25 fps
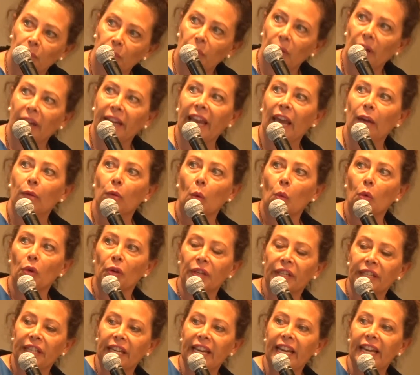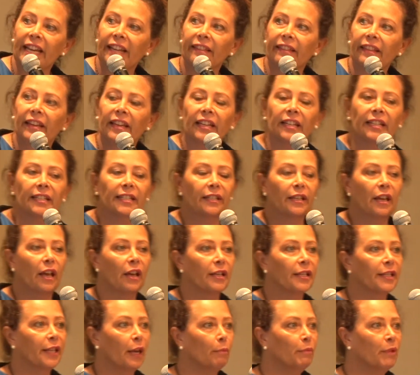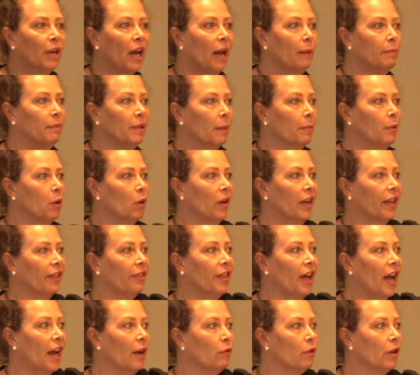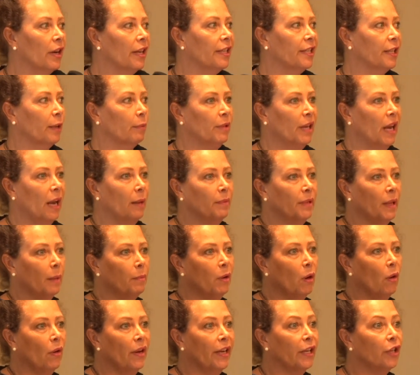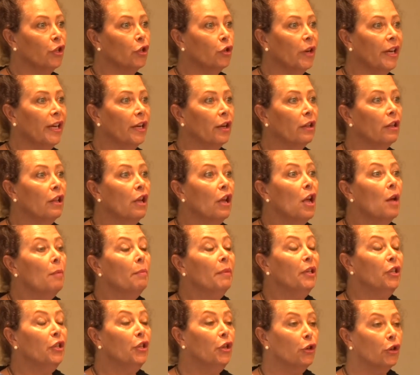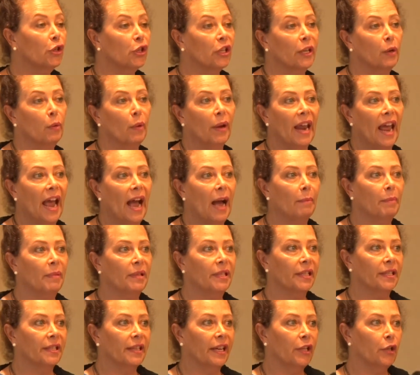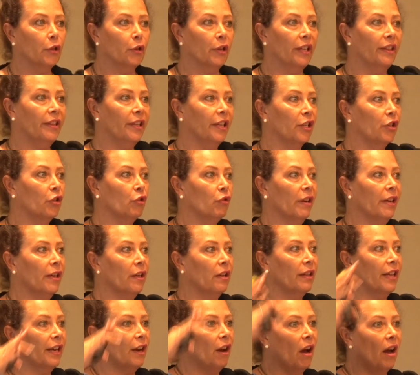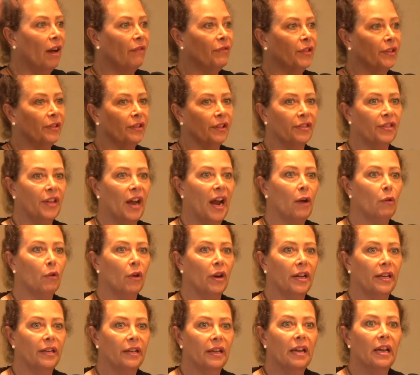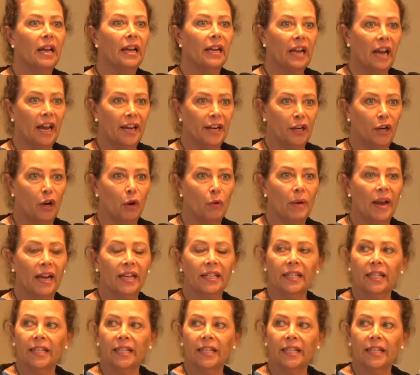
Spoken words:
Again, when we're seeing this, sometimes I'm going thyroid, sometimes I'm going adrenal, but usually what happens is I treat the adrenal and often the thyroid kind of corrects